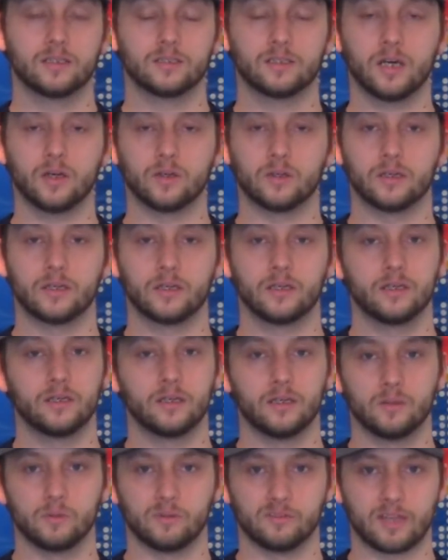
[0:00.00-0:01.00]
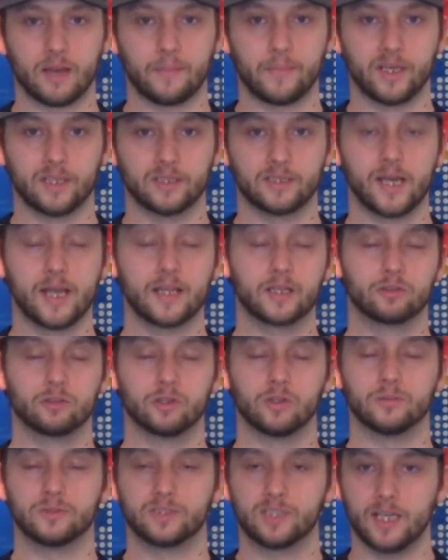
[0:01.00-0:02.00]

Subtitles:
So with that being said, Group